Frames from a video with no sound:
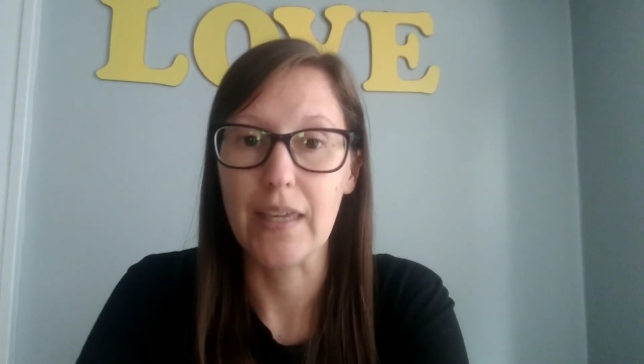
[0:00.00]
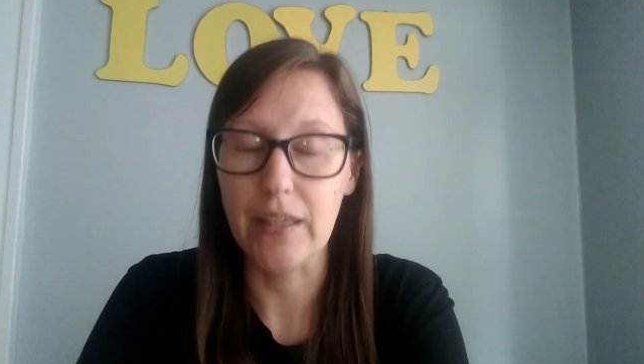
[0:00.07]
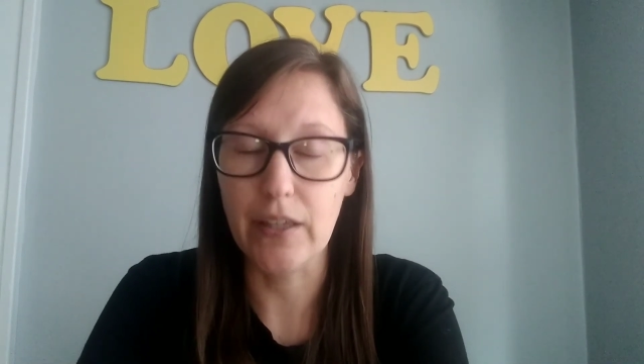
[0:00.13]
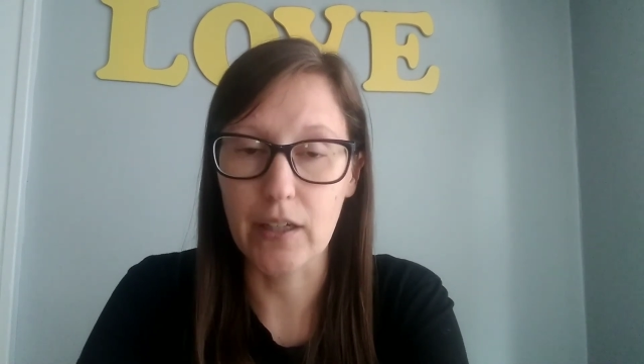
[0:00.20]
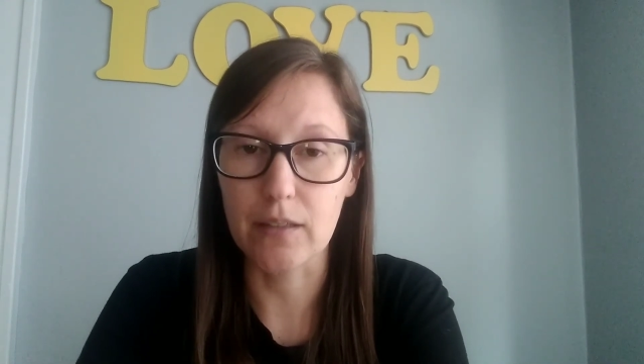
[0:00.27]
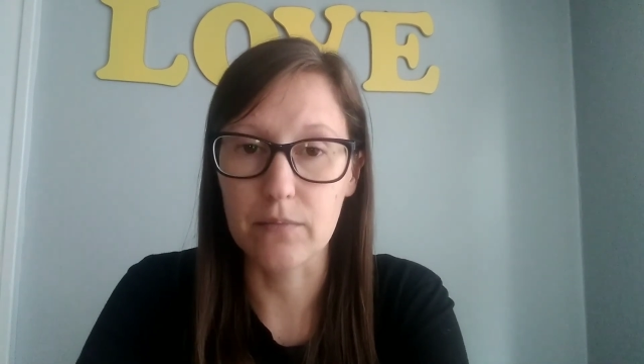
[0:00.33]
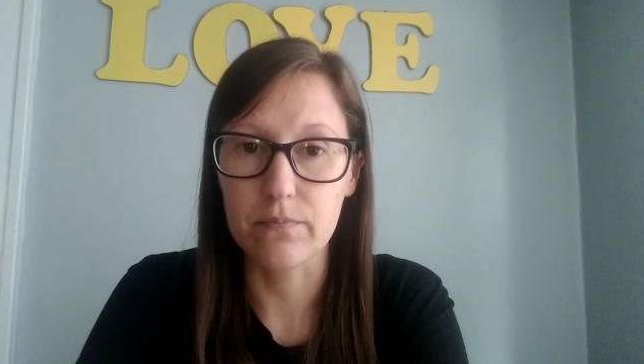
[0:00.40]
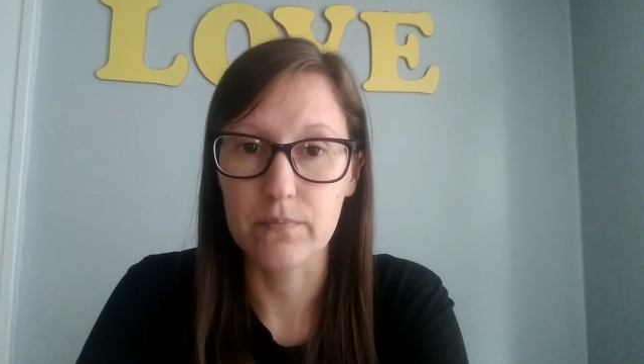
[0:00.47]

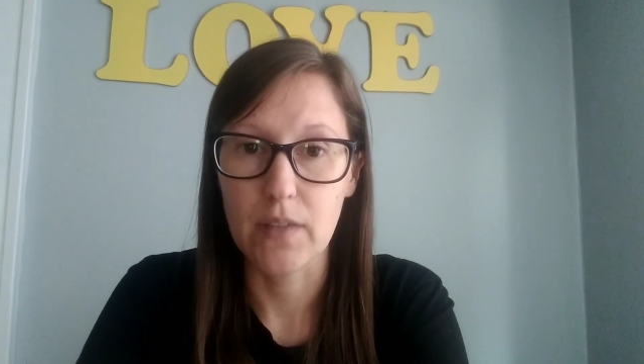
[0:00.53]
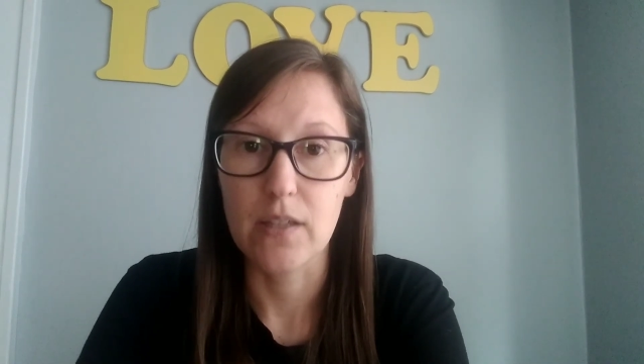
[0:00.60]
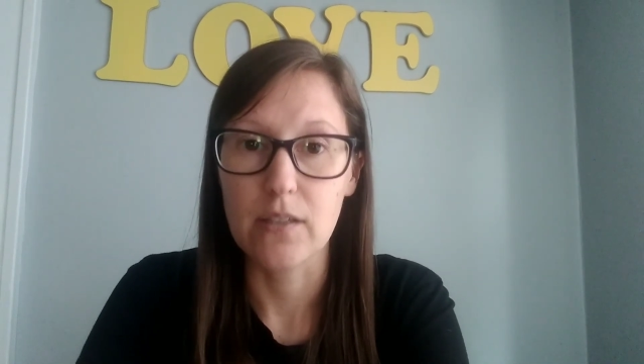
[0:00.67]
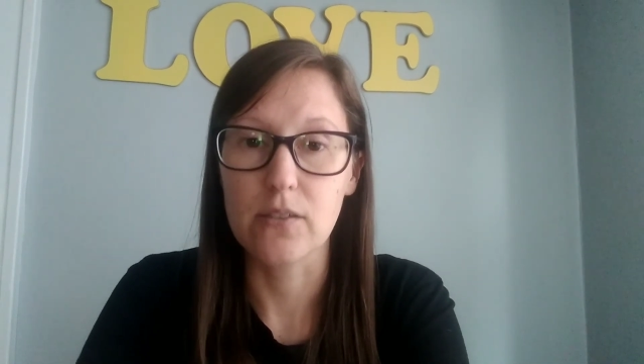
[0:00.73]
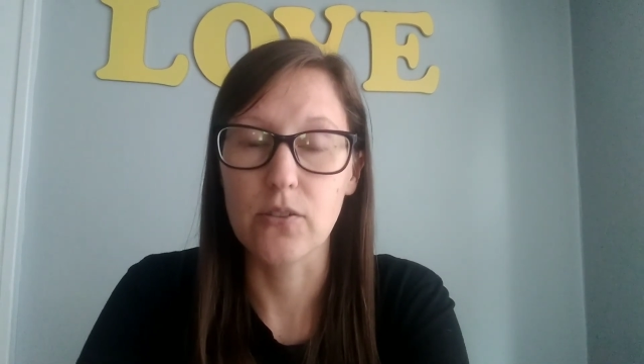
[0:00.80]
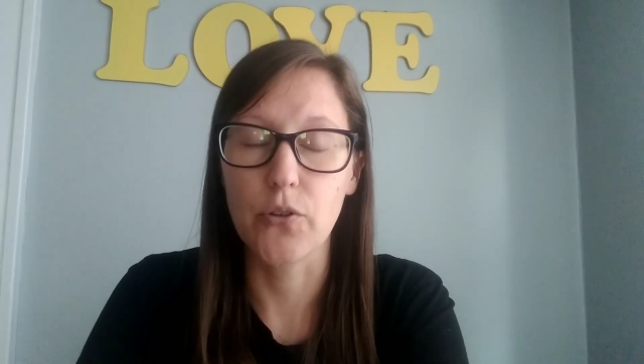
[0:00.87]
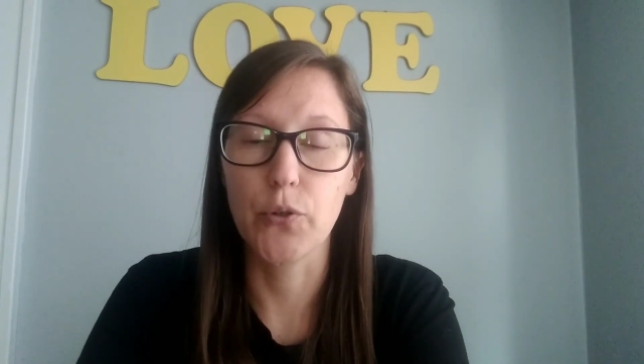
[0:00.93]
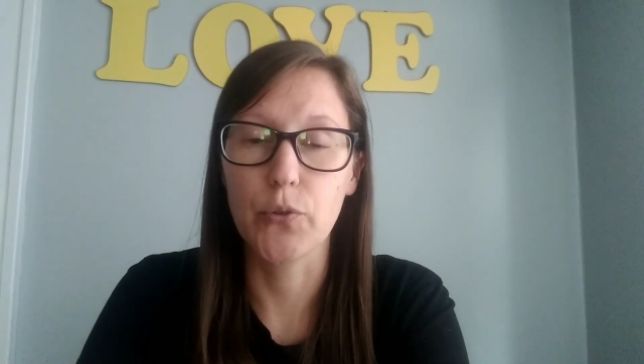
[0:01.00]
Yeah,
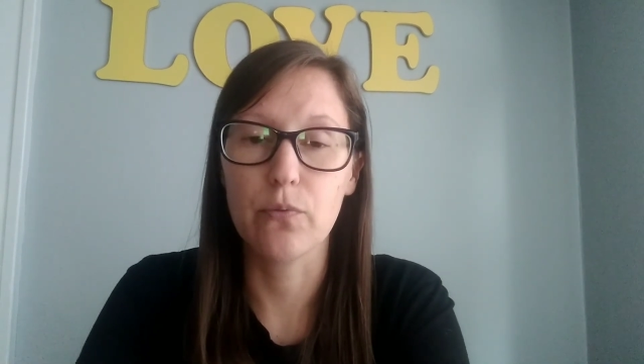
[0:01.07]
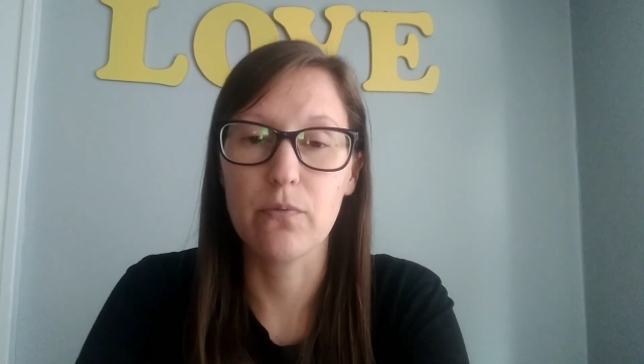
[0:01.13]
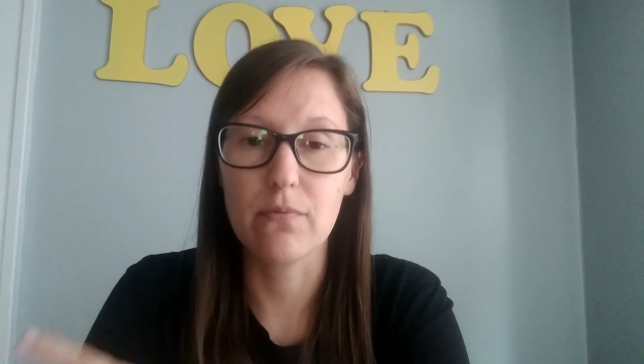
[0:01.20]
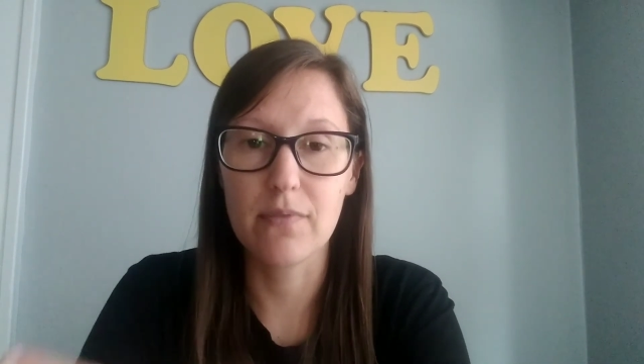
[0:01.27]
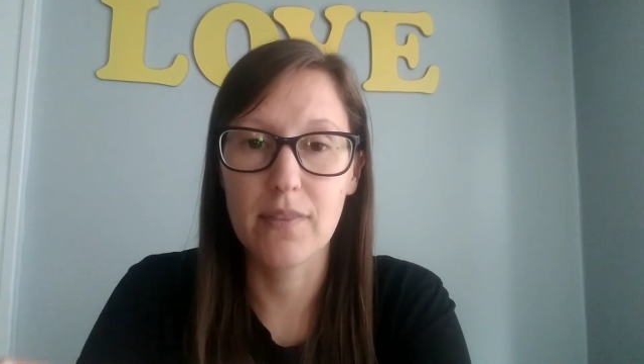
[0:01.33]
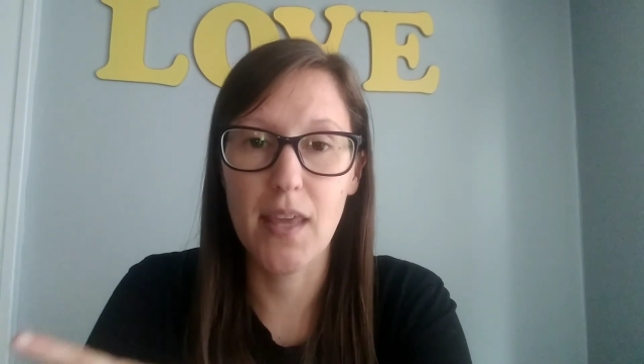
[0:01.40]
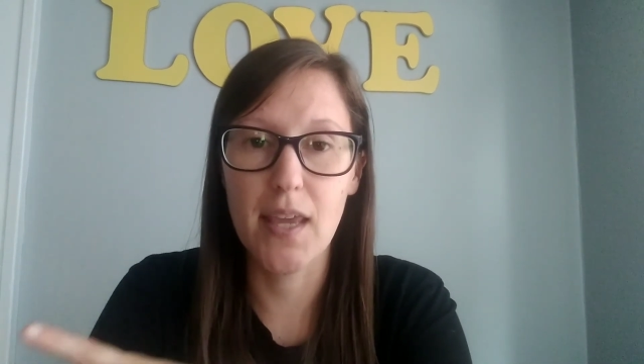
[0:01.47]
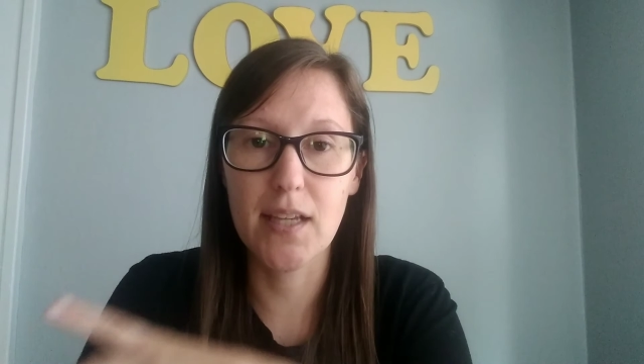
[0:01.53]
so
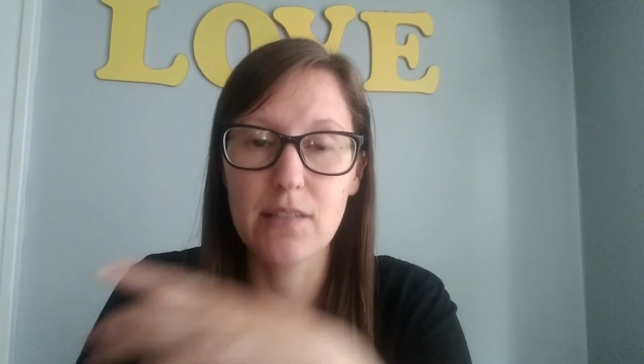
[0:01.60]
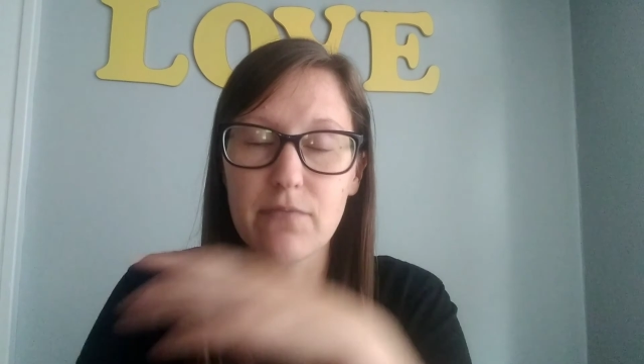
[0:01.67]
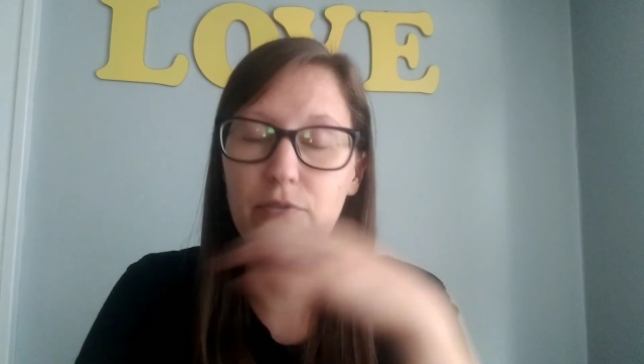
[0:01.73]
thanks